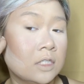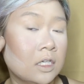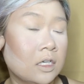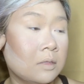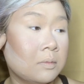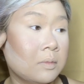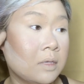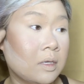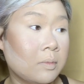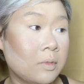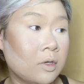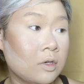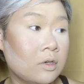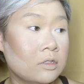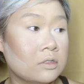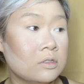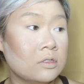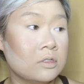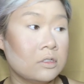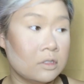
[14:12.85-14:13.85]
and make my
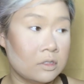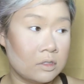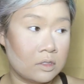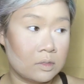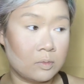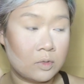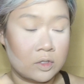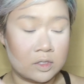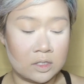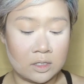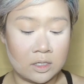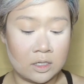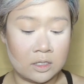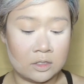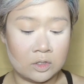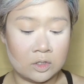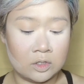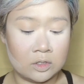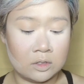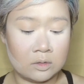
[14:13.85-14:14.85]
contour look more
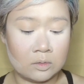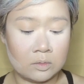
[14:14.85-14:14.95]
snatched.